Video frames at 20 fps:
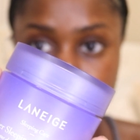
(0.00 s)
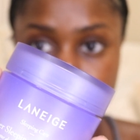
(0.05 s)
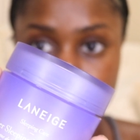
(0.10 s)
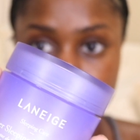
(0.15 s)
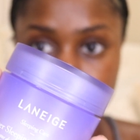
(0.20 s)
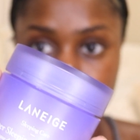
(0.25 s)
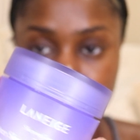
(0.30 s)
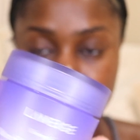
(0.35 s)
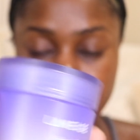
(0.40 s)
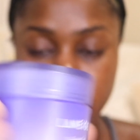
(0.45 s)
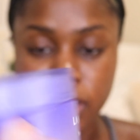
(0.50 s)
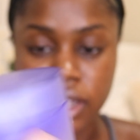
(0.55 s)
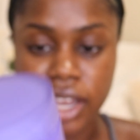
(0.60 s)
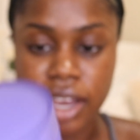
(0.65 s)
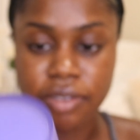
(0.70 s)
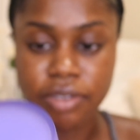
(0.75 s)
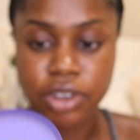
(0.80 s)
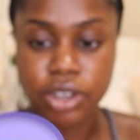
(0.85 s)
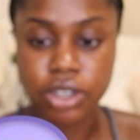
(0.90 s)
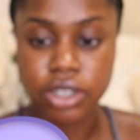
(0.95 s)
cool. I think
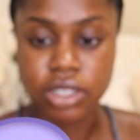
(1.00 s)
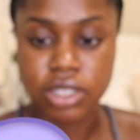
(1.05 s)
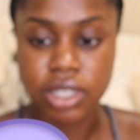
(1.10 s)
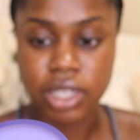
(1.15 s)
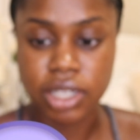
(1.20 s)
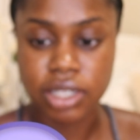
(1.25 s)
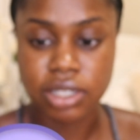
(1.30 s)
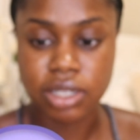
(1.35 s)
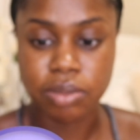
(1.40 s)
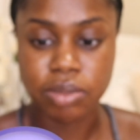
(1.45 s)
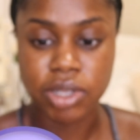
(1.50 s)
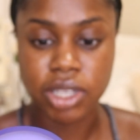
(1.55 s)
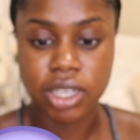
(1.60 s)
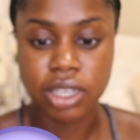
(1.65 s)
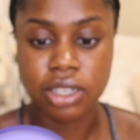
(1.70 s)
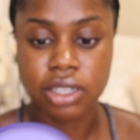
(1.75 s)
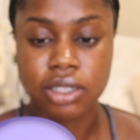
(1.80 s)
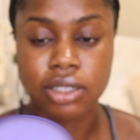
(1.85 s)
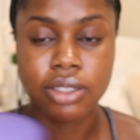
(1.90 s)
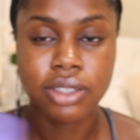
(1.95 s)
lavender is like
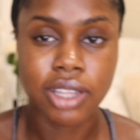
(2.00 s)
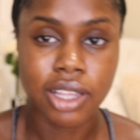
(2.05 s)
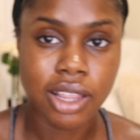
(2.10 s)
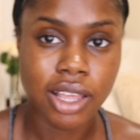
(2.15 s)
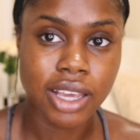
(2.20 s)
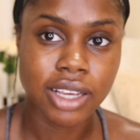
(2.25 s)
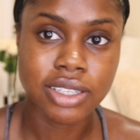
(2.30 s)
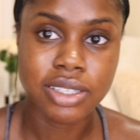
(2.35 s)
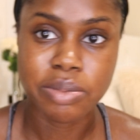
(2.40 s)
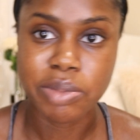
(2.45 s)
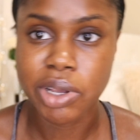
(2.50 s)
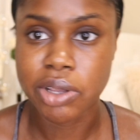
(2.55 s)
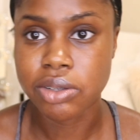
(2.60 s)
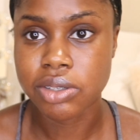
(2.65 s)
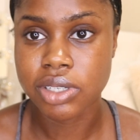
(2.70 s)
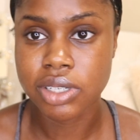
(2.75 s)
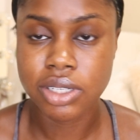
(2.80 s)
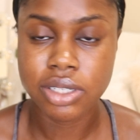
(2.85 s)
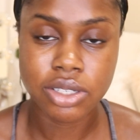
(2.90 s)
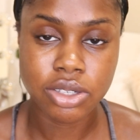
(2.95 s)
something that like smells
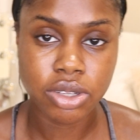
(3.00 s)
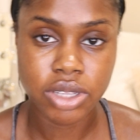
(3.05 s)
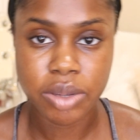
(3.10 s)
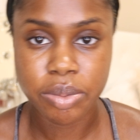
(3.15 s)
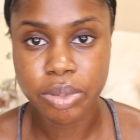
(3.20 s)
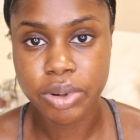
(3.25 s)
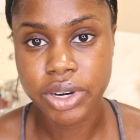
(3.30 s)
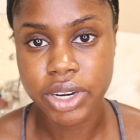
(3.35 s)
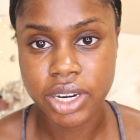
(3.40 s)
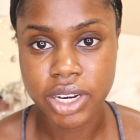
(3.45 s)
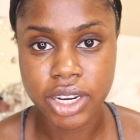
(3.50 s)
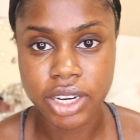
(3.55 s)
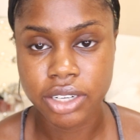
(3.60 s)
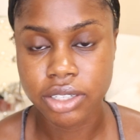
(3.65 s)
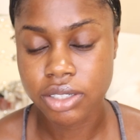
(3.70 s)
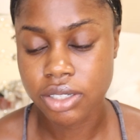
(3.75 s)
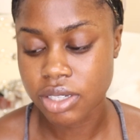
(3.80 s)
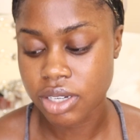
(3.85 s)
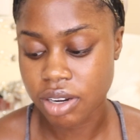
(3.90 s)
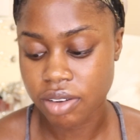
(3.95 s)
good, so they put it in
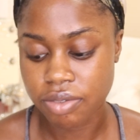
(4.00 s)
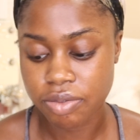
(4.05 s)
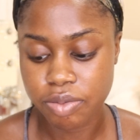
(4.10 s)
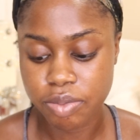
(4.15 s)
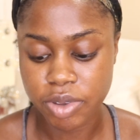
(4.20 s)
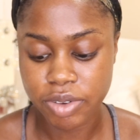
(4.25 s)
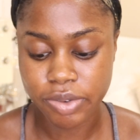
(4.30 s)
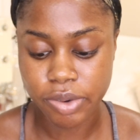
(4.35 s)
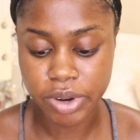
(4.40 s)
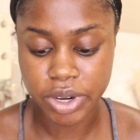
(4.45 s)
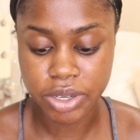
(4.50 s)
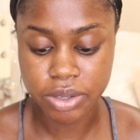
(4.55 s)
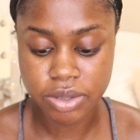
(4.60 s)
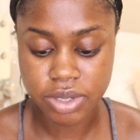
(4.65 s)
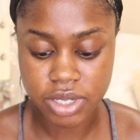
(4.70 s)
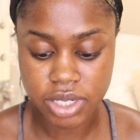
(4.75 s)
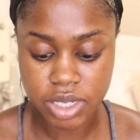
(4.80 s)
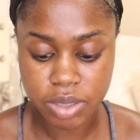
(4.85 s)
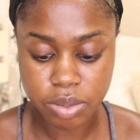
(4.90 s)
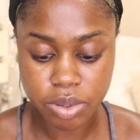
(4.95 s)
stuff before you
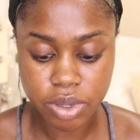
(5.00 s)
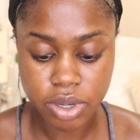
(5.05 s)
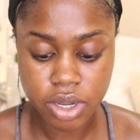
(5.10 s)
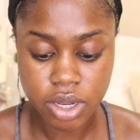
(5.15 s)
sleep.